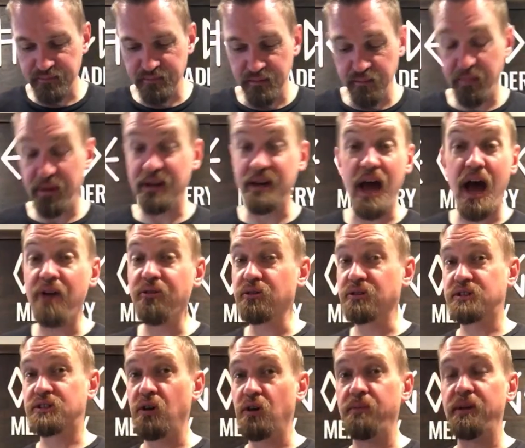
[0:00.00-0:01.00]
But now
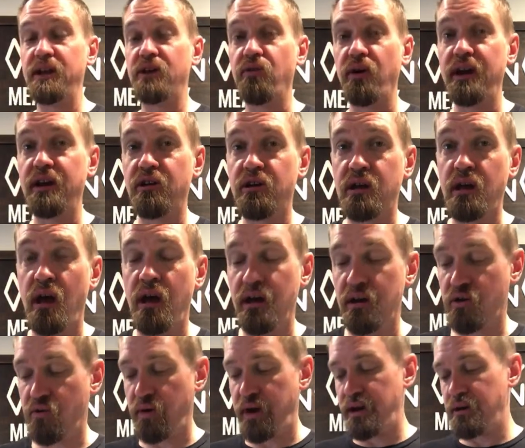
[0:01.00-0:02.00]
there's so many great
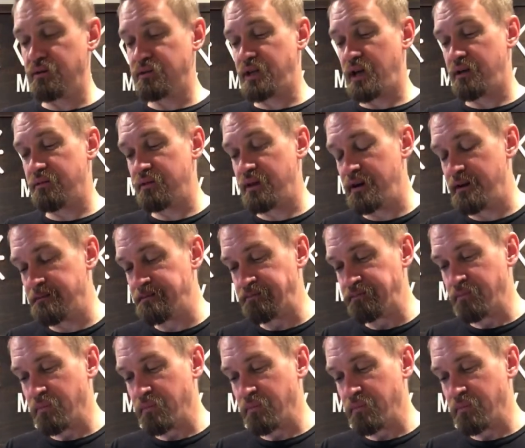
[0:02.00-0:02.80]
creators out there.